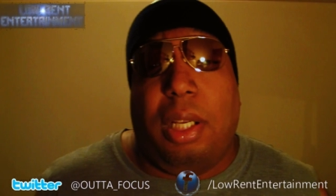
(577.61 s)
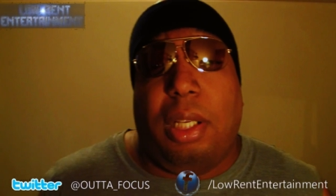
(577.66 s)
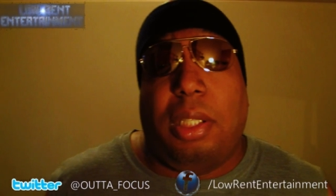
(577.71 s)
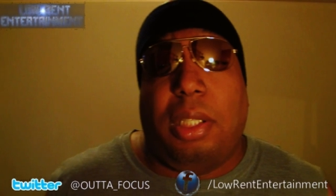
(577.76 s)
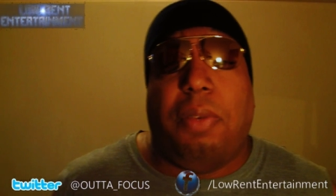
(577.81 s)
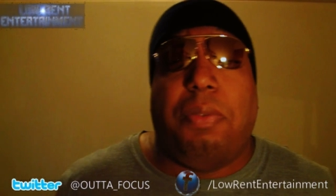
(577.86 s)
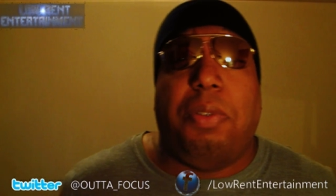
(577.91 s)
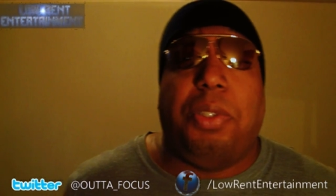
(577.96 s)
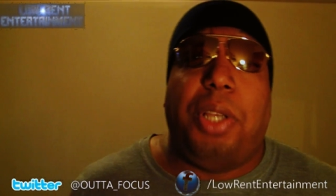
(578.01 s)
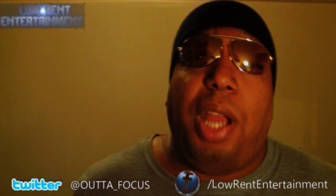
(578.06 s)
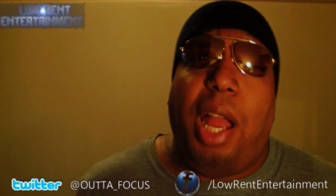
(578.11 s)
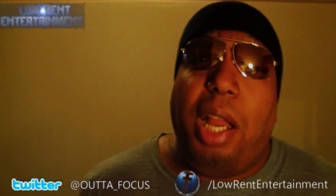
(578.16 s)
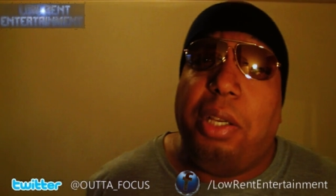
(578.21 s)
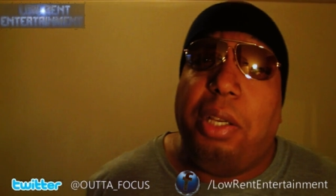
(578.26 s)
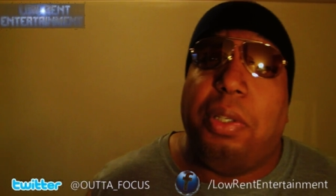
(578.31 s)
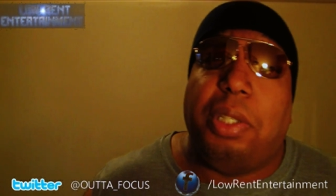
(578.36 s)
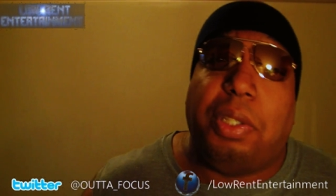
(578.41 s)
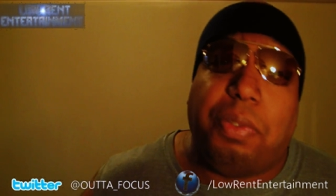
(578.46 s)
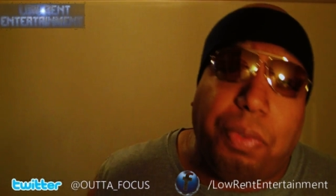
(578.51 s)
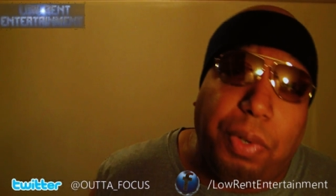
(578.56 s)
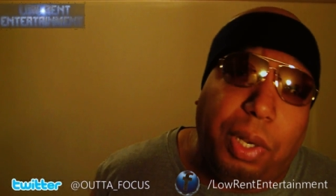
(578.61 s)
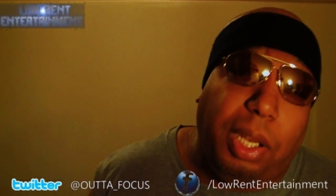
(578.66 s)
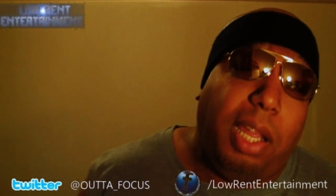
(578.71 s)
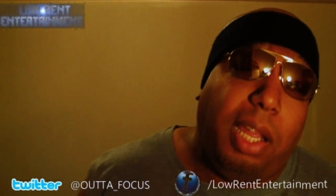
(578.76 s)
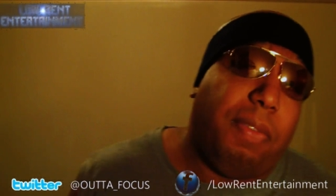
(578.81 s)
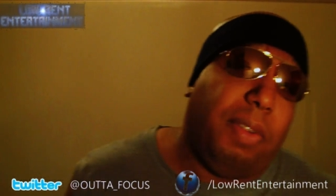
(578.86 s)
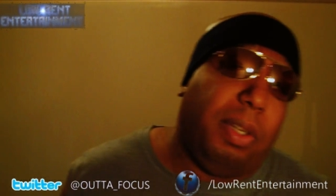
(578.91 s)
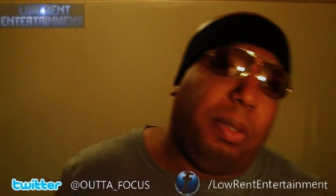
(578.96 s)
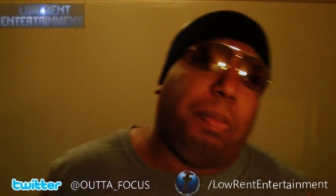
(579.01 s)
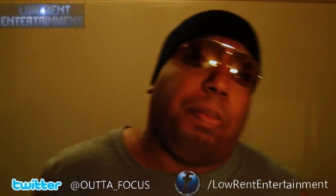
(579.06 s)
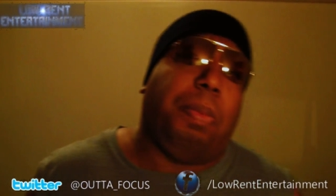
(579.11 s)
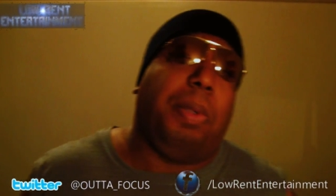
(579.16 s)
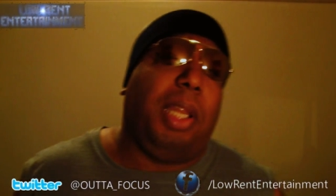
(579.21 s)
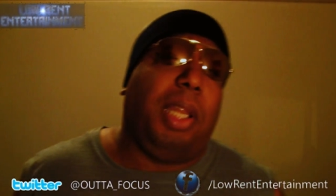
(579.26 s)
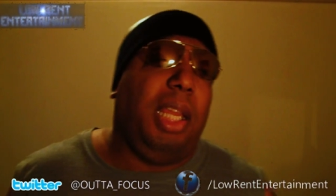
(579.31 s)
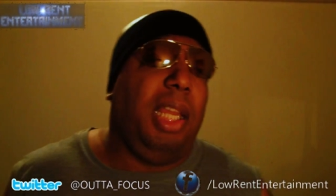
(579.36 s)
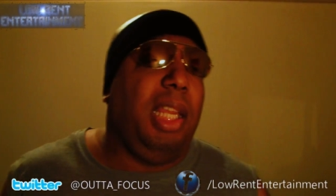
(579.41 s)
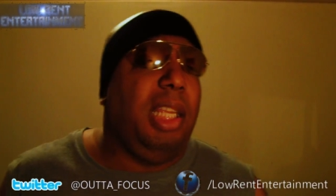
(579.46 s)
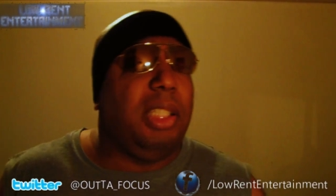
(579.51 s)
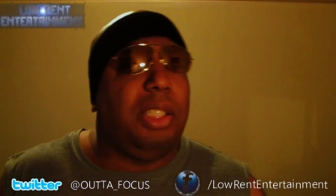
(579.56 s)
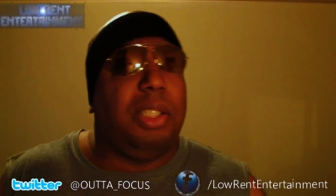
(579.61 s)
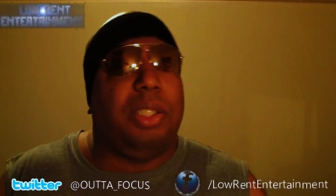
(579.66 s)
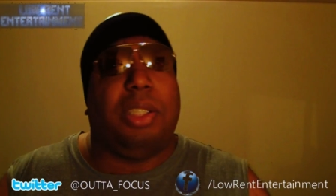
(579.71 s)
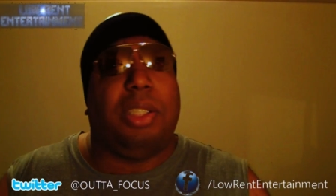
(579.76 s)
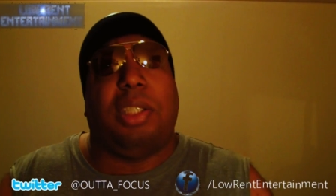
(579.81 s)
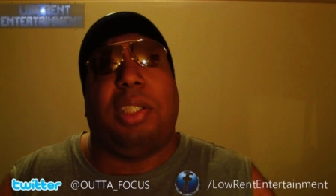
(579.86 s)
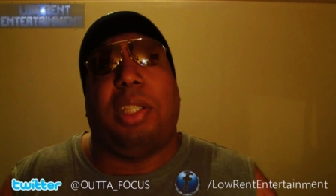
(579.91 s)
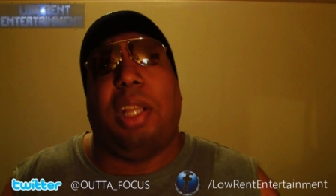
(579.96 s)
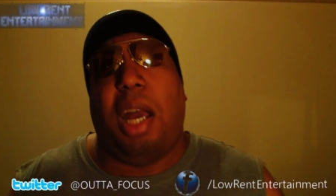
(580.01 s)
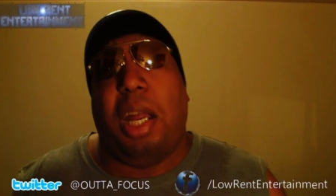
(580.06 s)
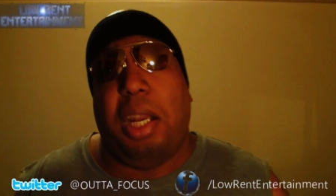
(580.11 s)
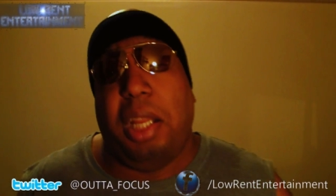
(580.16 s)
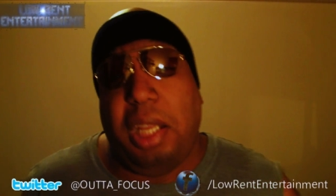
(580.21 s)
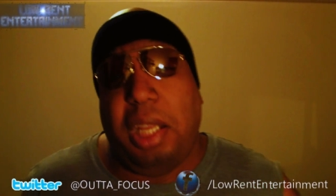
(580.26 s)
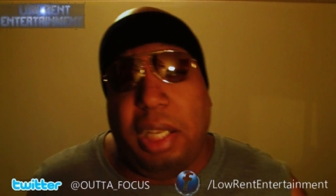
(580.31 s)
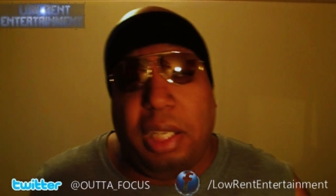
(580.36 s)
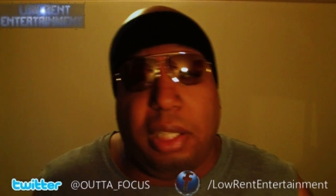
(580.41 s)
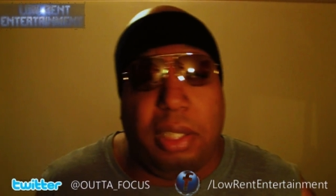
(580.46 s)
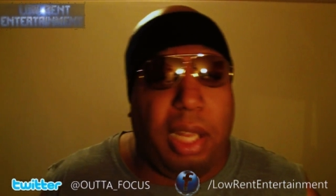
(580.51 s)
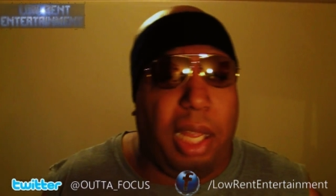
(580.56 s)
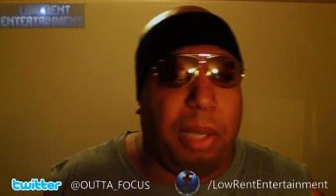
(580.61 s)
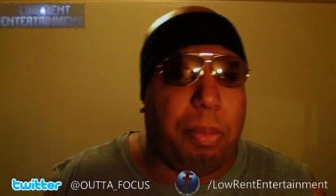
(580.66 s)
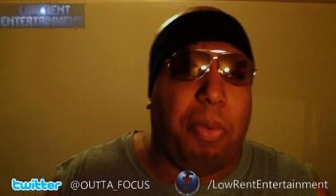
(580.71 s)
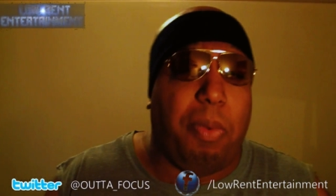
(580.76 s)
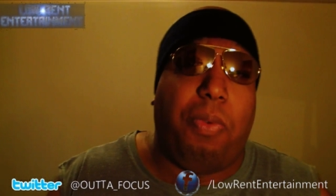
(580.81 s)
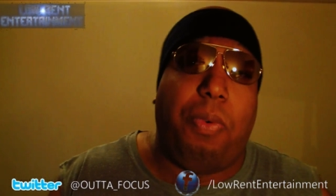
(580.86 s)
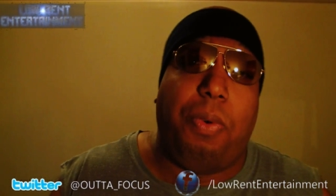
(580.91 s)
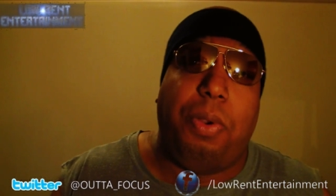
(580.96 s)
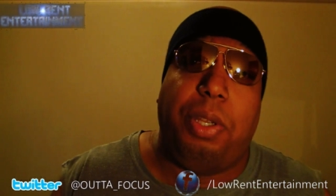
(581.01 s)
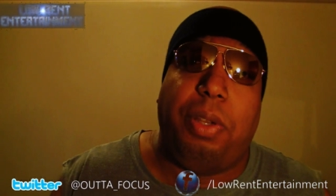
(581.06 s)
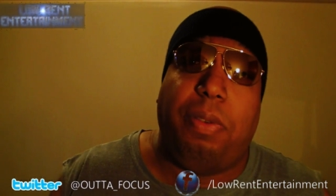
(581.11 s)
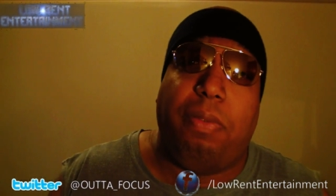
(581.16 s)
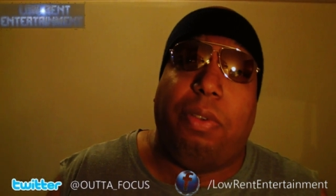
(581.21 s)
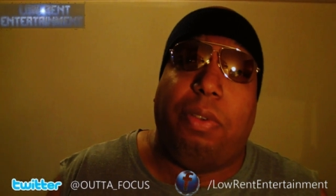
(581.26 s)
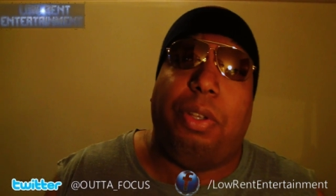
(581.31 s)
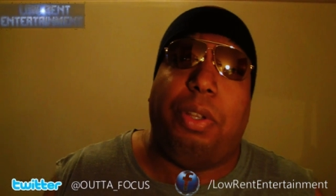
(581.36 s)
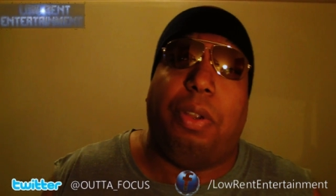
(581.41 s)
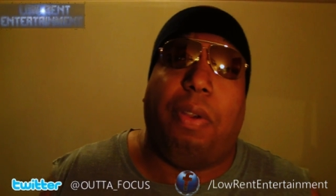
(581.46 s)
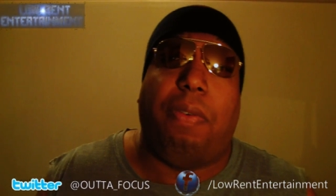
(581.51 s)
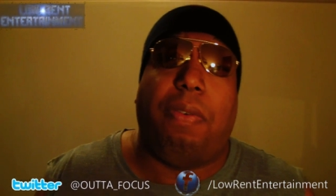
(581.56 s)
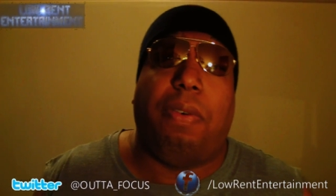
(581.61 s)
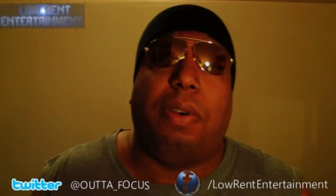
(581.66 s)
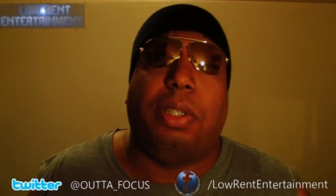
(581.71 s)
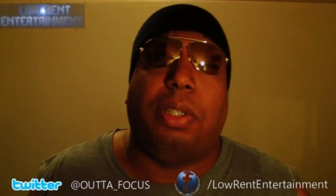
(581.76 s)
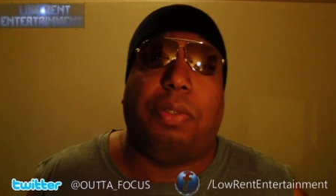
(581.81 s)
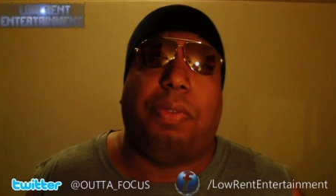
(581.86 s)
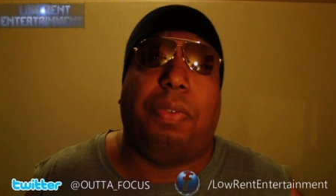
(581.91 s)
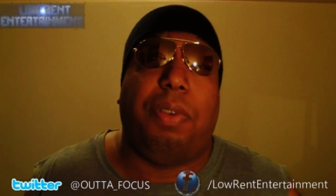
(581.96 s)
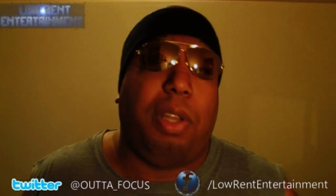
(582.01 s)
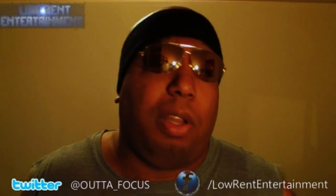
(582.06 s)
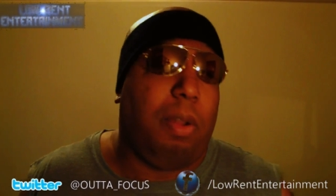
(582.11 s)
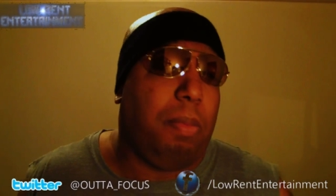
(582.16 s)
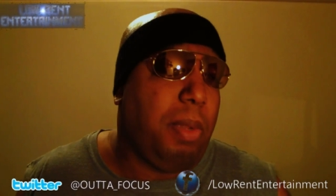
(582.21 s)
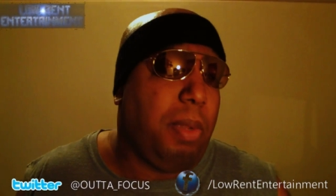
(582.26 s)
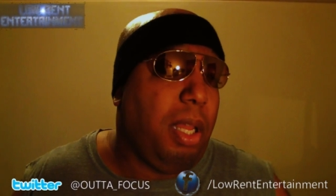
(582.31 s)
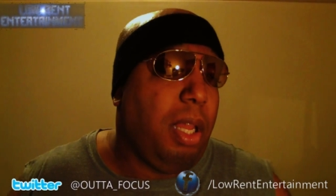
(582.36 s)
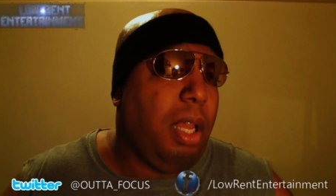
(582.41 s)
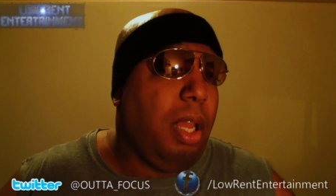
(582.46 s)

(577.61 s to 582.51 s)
So if you're trying to do this for a living, please study, and like before you even do your first film,